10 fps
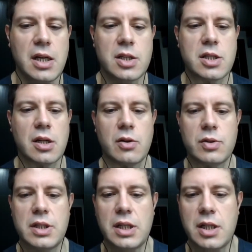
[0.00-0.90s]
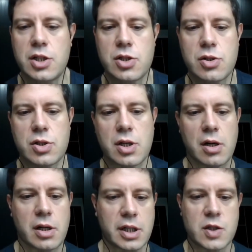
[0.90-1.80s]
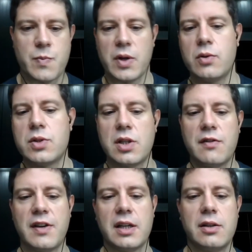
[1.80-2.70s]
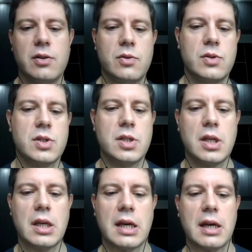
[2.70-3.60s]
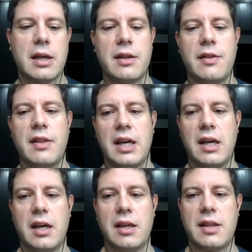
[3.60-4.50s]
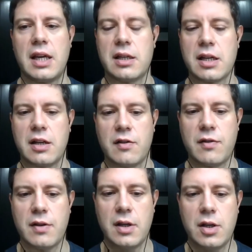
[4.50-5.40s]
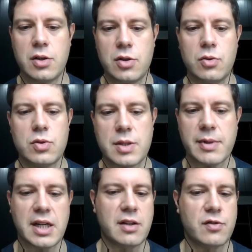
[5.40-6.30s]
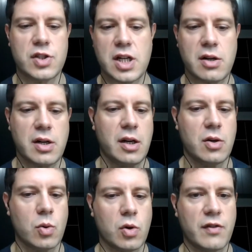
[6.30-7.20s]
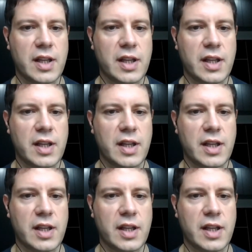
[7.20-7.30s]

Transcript: So teenagers are exposed to the fake news. Uh, they then kind of do some kind of sharing or